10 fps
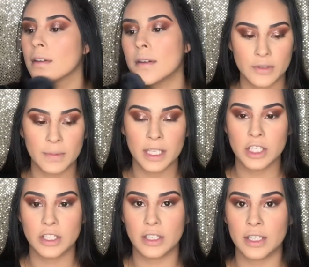To make
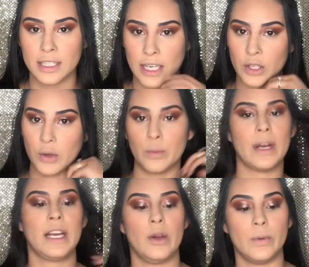sure, because I know right
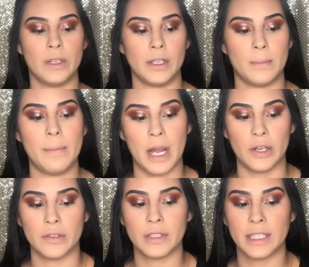now we look
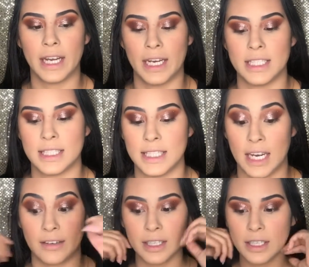powdery and kind of
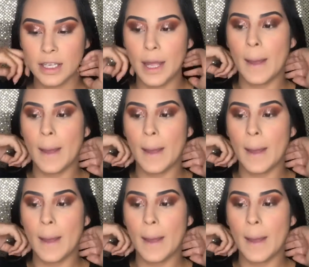scary,